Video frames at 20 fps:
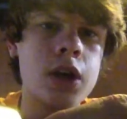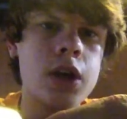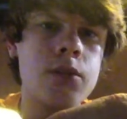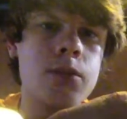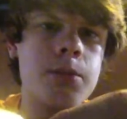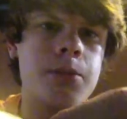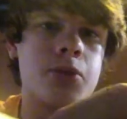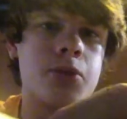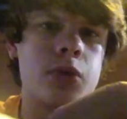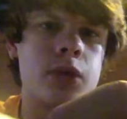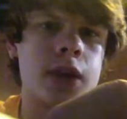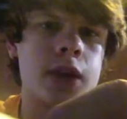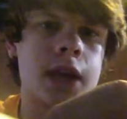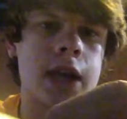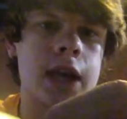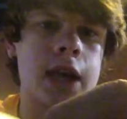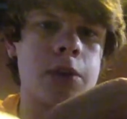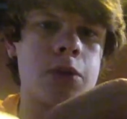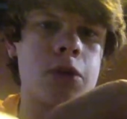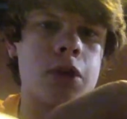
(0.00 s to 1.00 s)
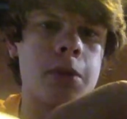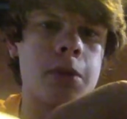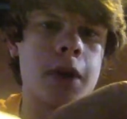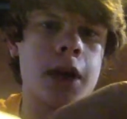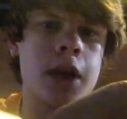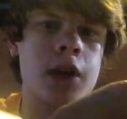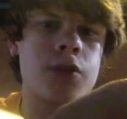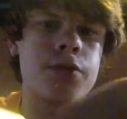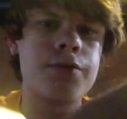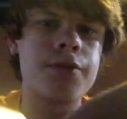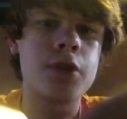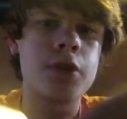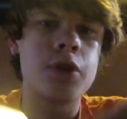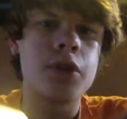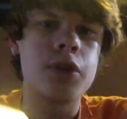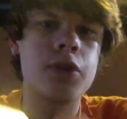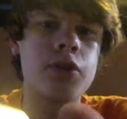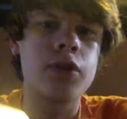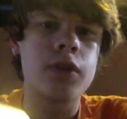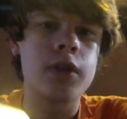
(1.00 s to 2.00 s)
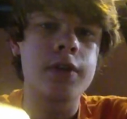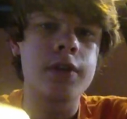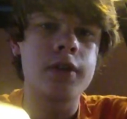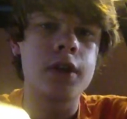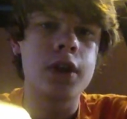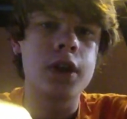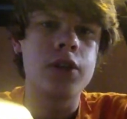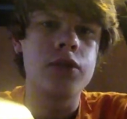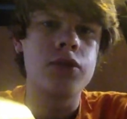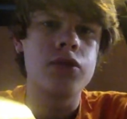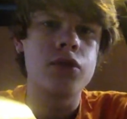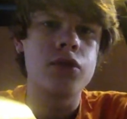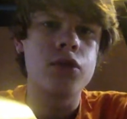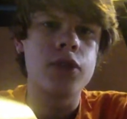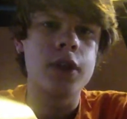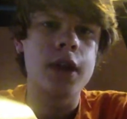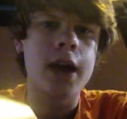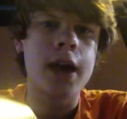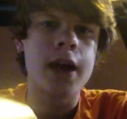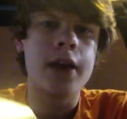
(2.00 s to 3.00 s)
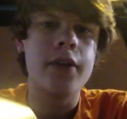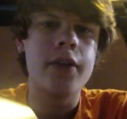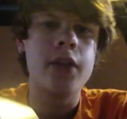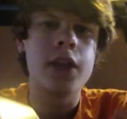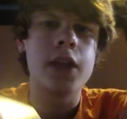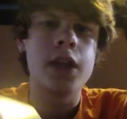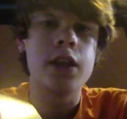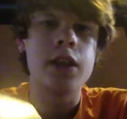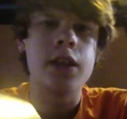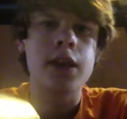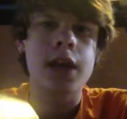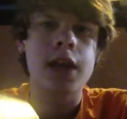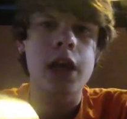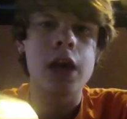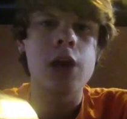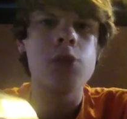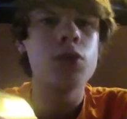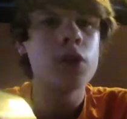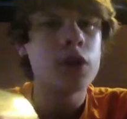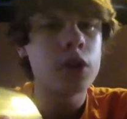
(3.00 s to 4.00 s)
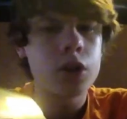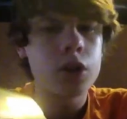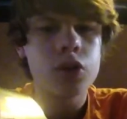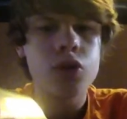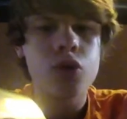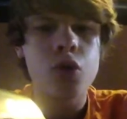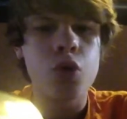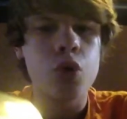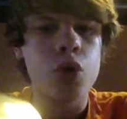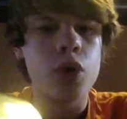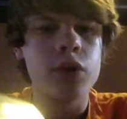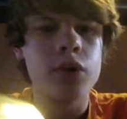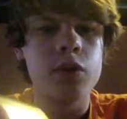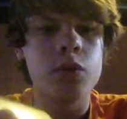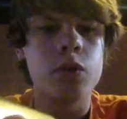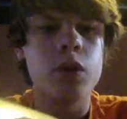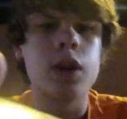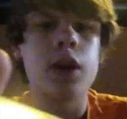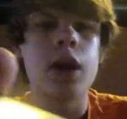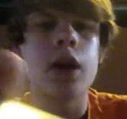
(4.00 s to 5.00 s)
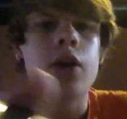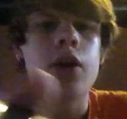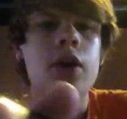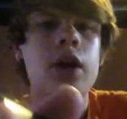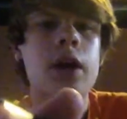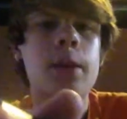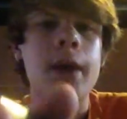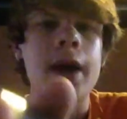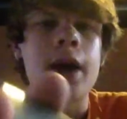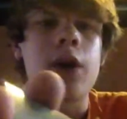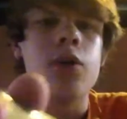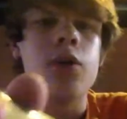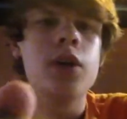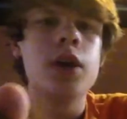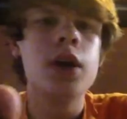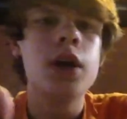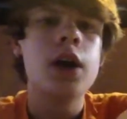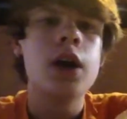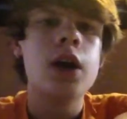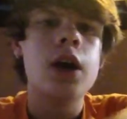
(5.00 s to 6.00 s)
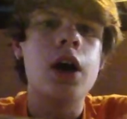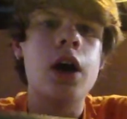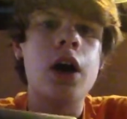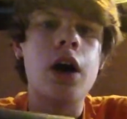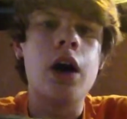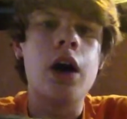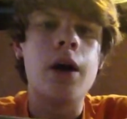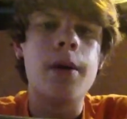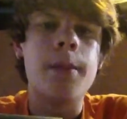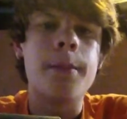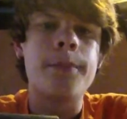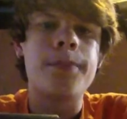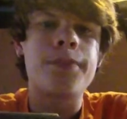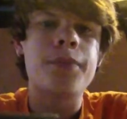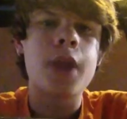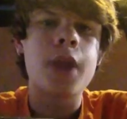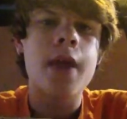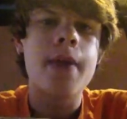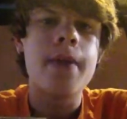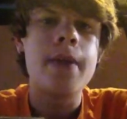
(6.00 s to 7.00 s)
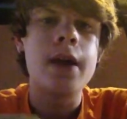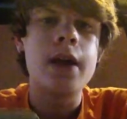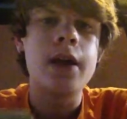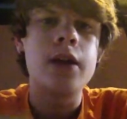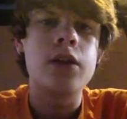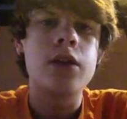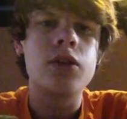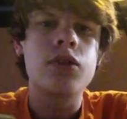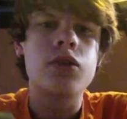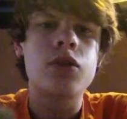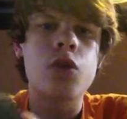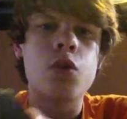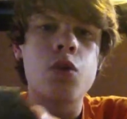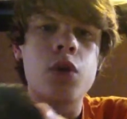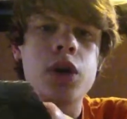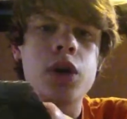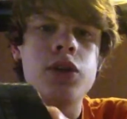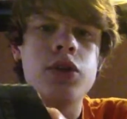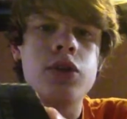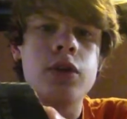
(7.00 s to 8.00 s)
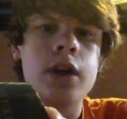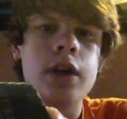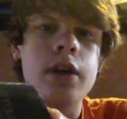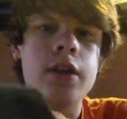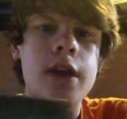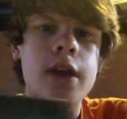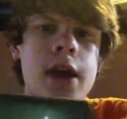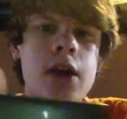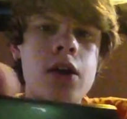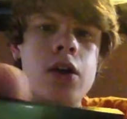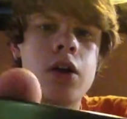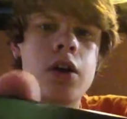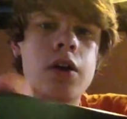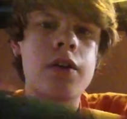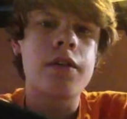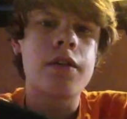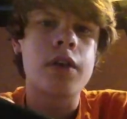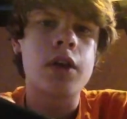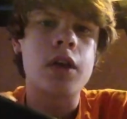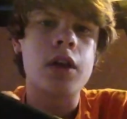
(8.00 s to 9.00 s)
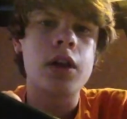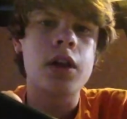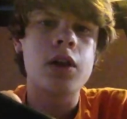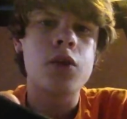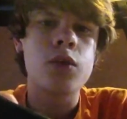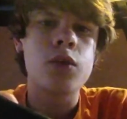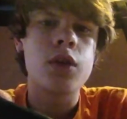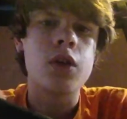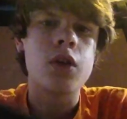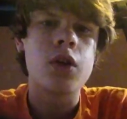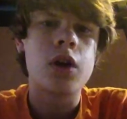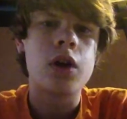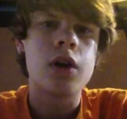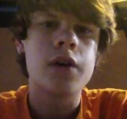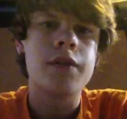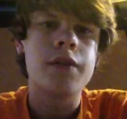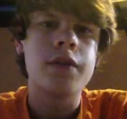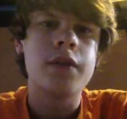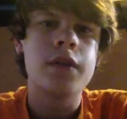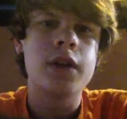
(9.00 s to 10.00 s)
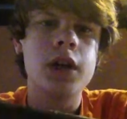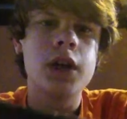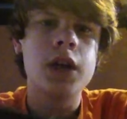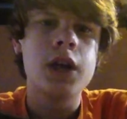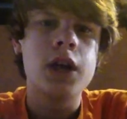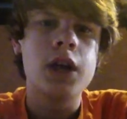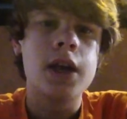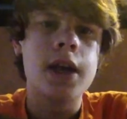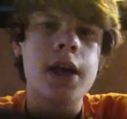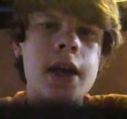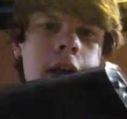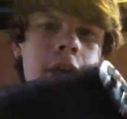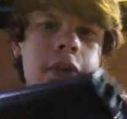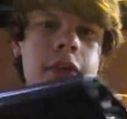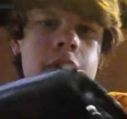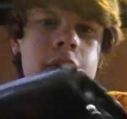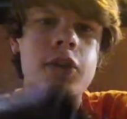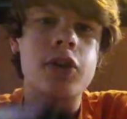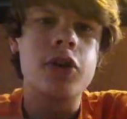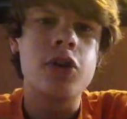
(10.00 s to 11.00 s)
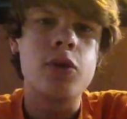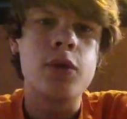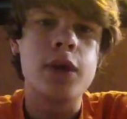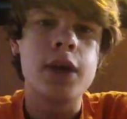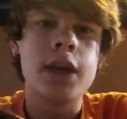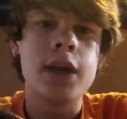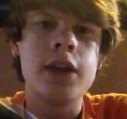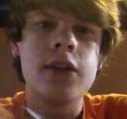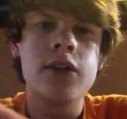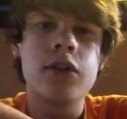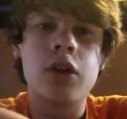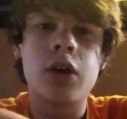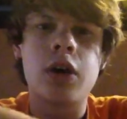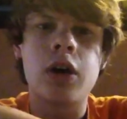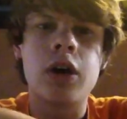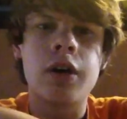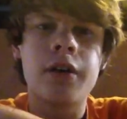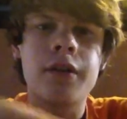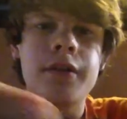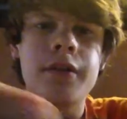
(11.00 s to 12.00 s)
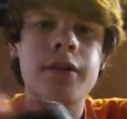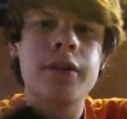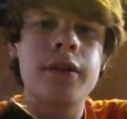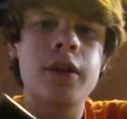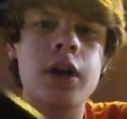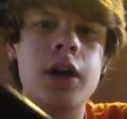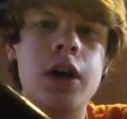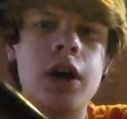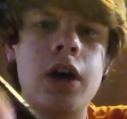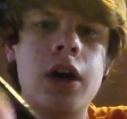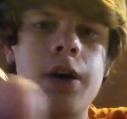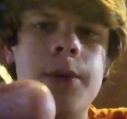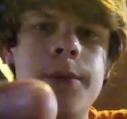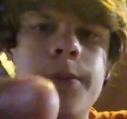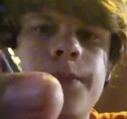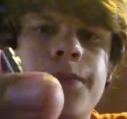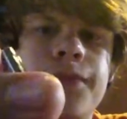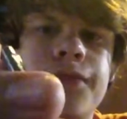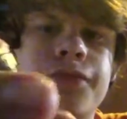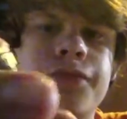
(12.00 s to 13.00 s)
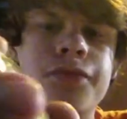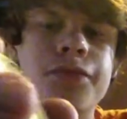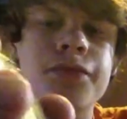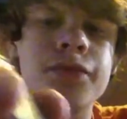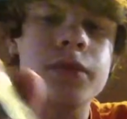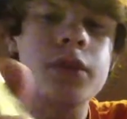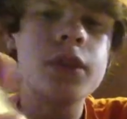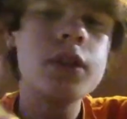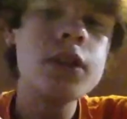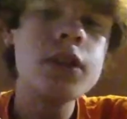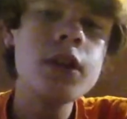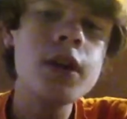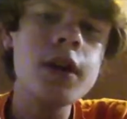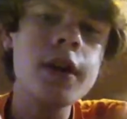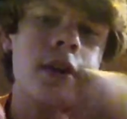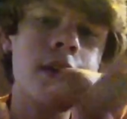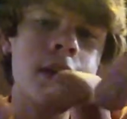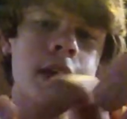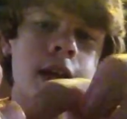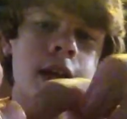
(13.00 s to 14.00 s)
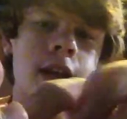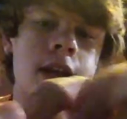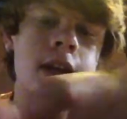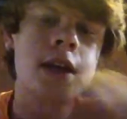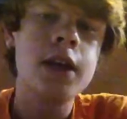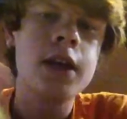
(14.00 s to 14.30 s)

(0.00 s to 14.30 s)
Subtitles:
between the camera and the microphone that you just have to unscrew that, and then the camera and its cords and whatnot will come out. And then, so once you get that off, the click wheel off, and the two ends off, then